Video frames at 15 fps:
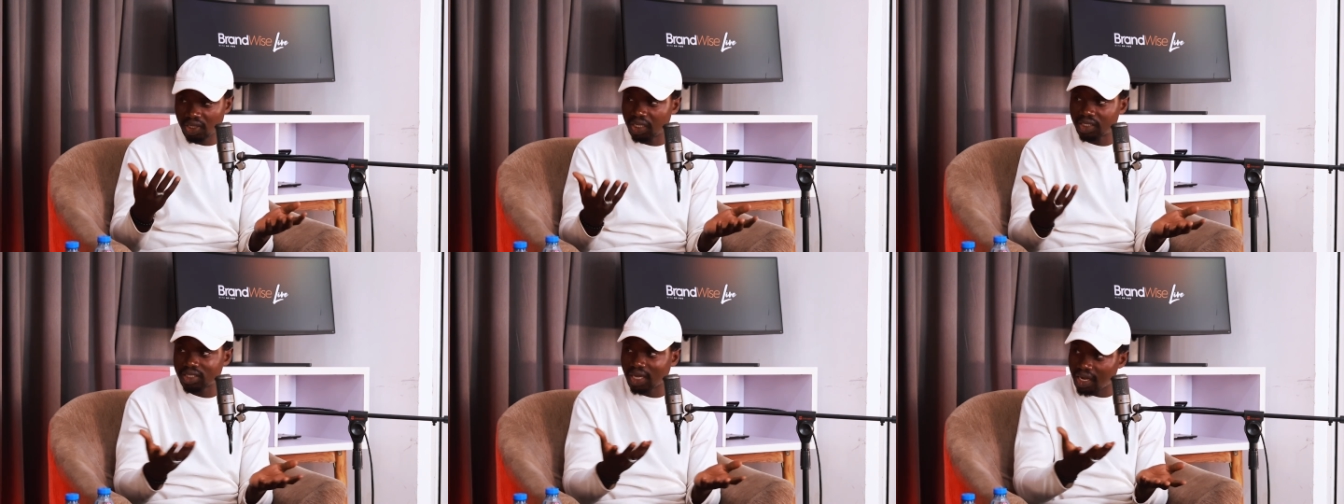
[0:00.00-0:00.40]

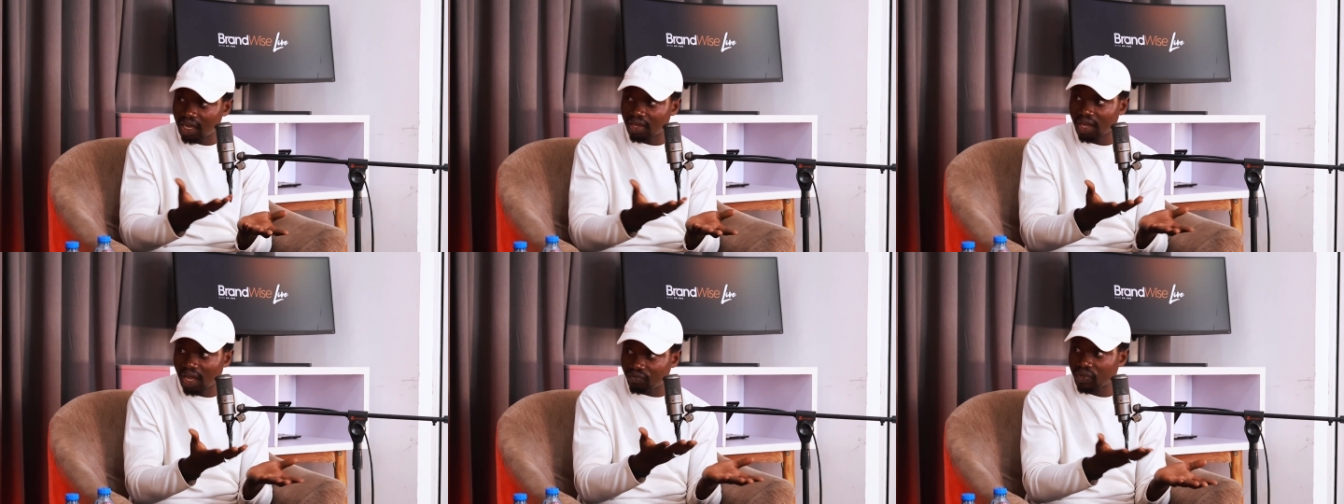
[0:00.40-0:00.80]
It
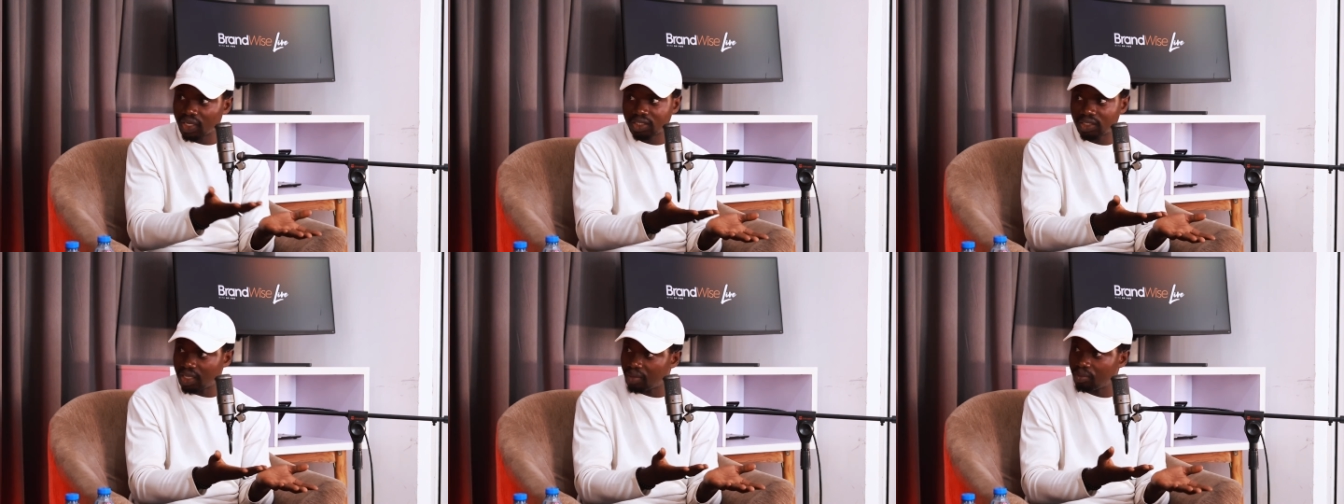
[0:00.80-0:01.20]
can
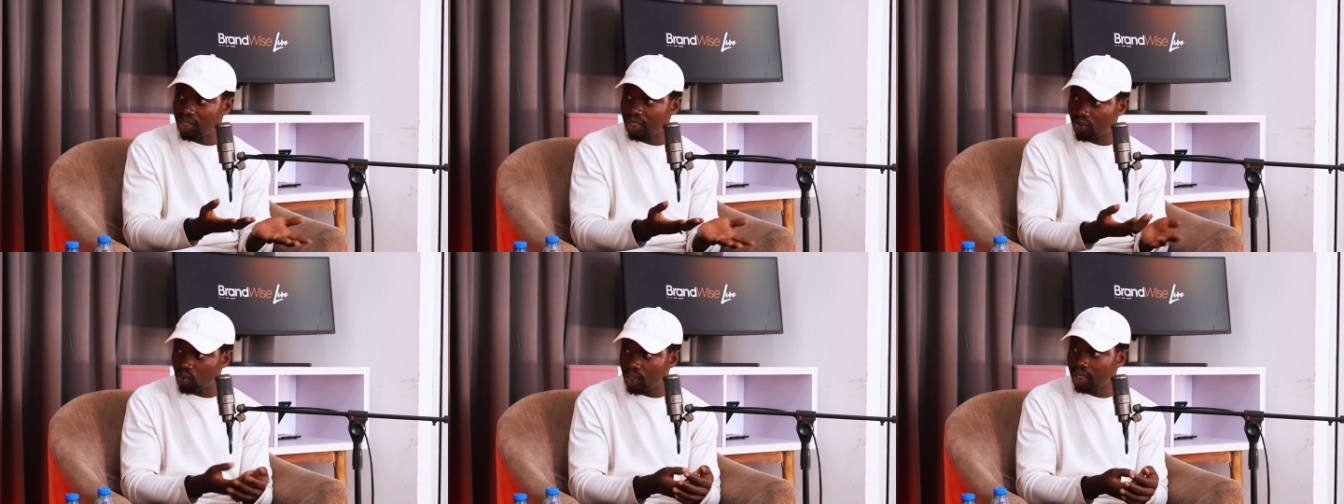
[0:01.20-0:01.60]
affect them
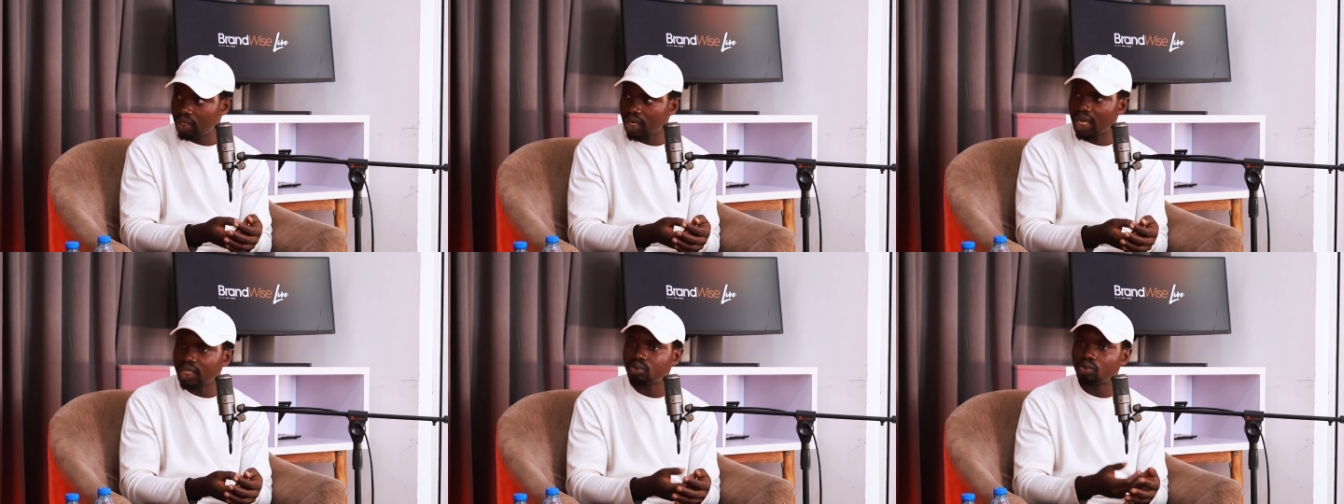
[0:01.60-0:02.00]
in a
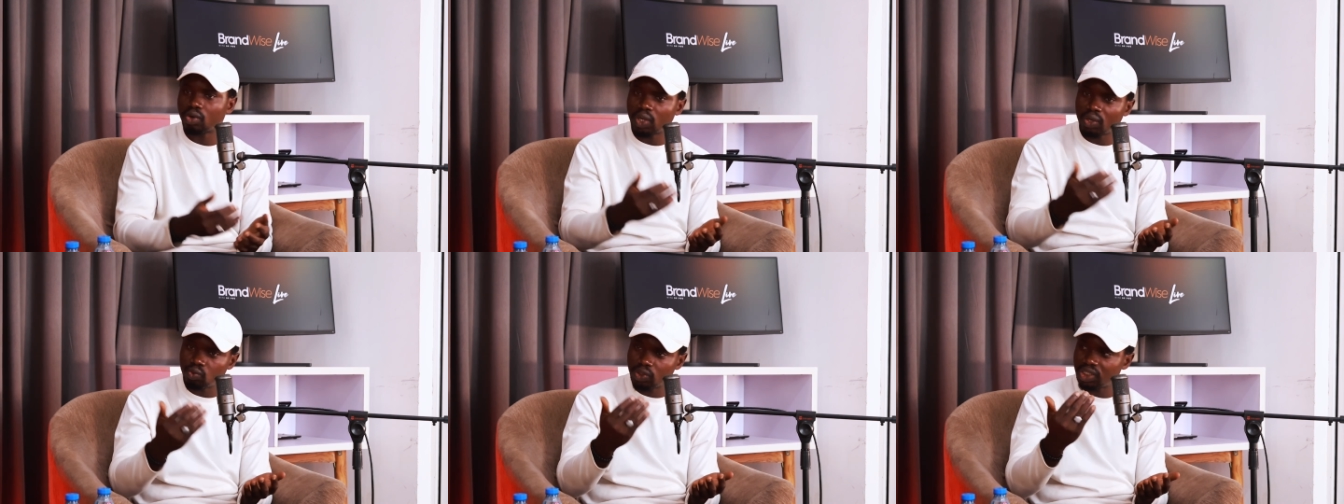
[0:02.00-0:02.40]
way, right?
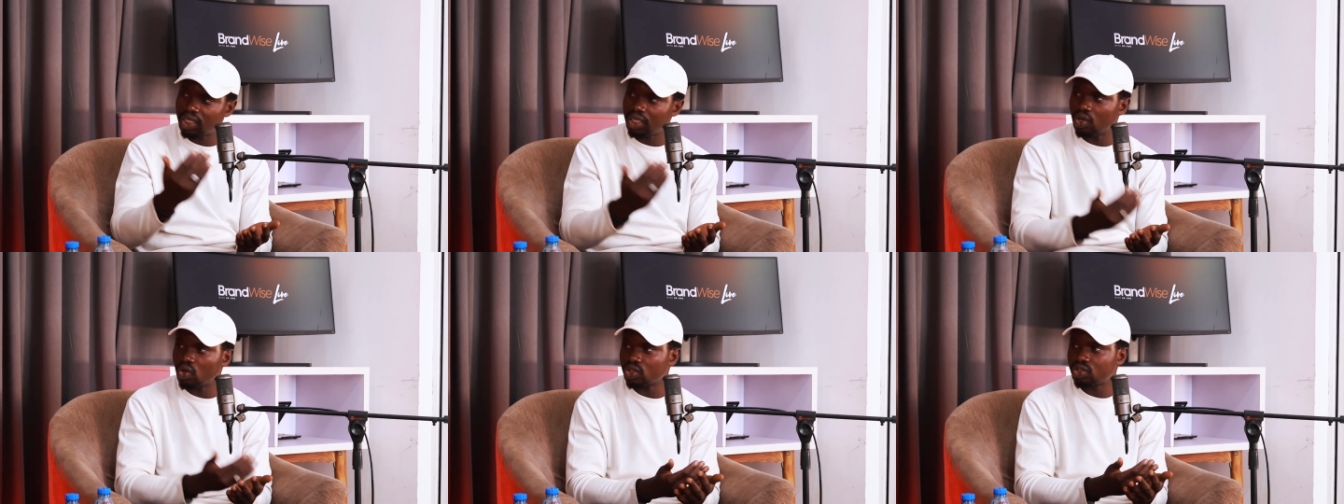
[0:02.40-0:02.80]
But when we
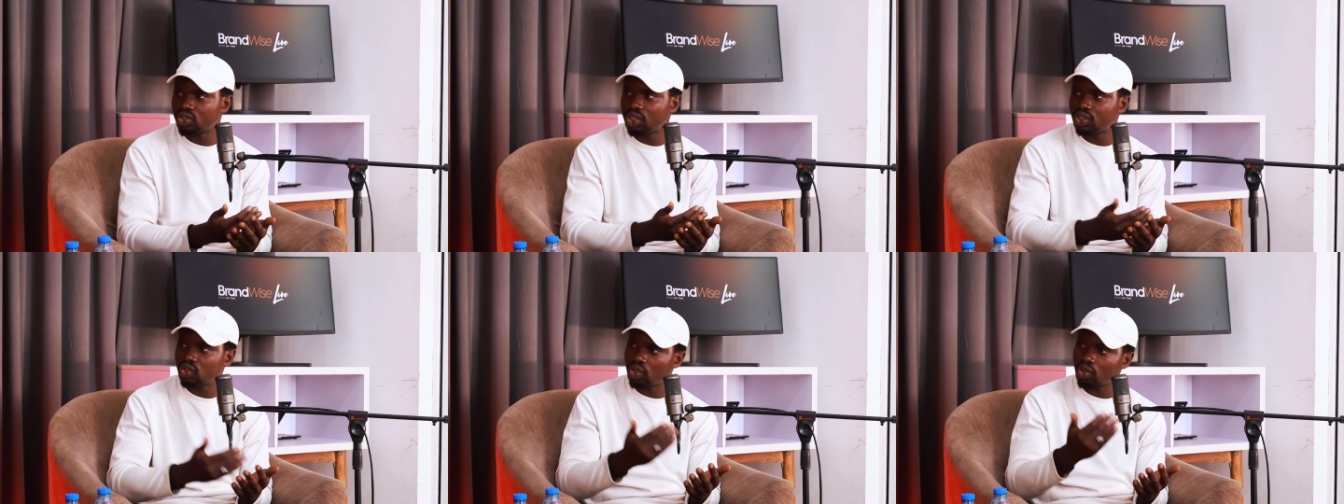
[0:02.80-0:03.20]
say
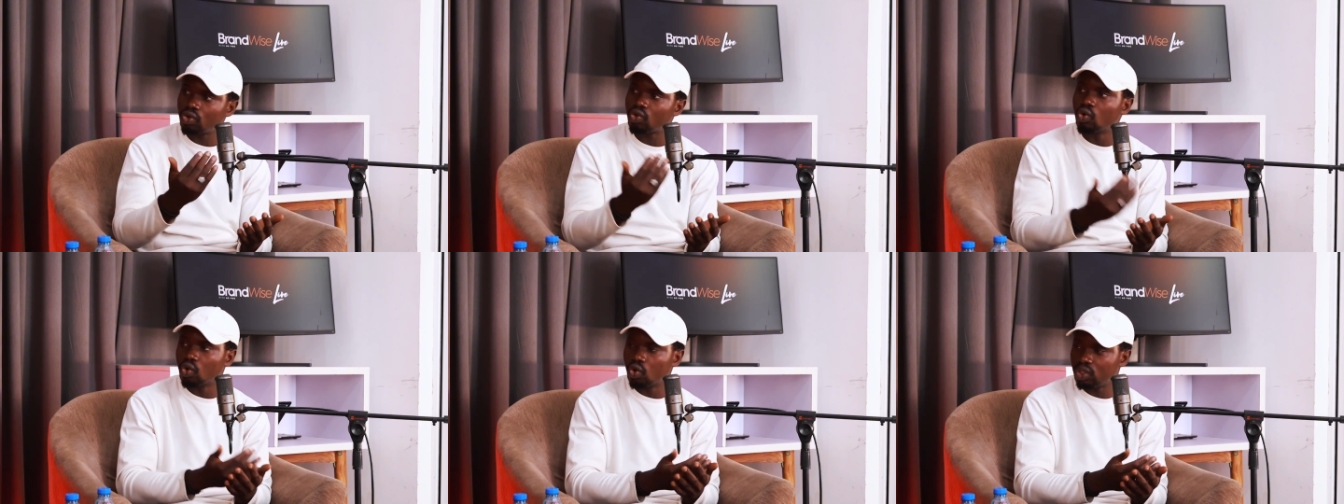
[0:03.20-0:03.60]

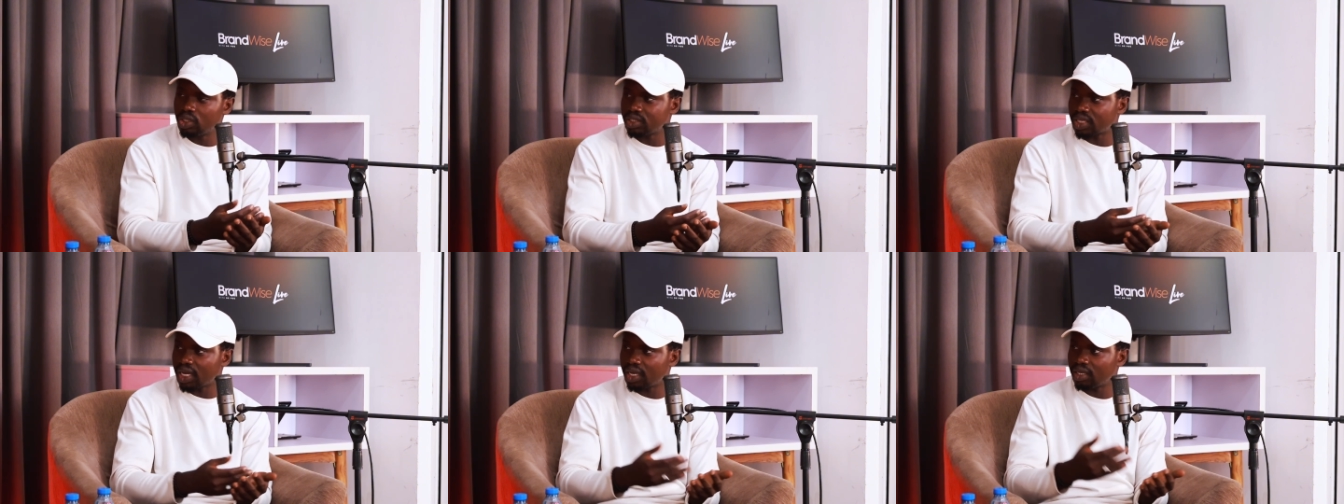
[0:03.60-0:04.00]
illustration, logo
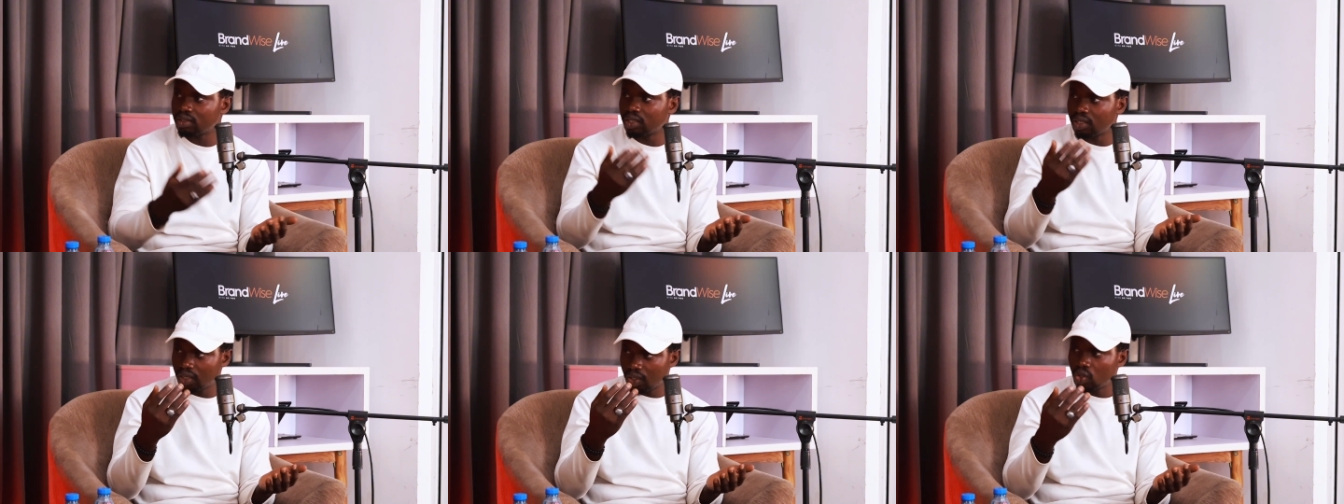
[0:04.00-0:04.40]

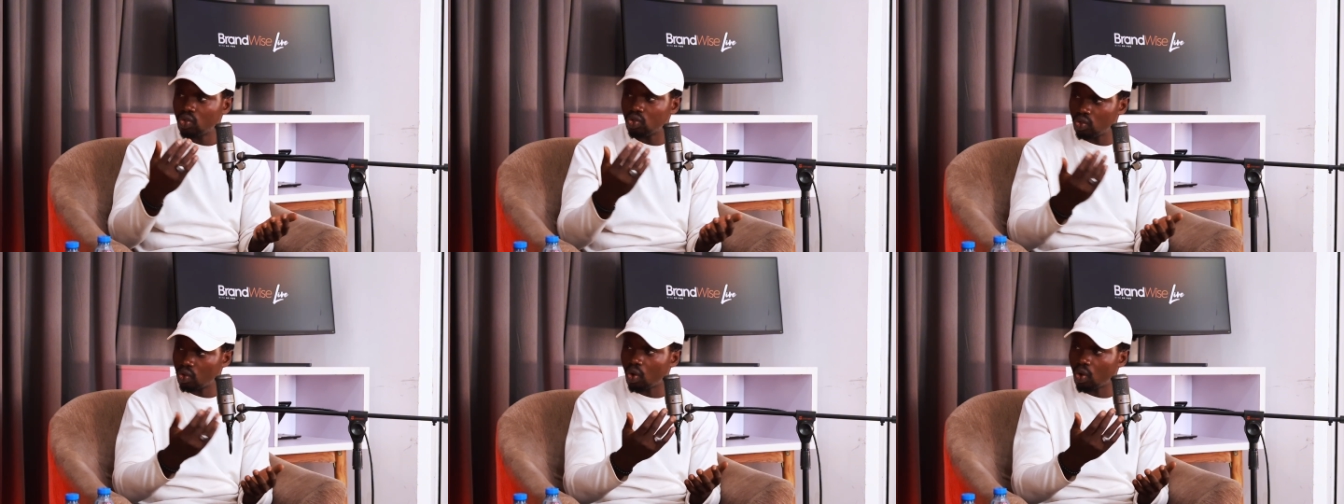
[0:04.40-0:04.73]
design, you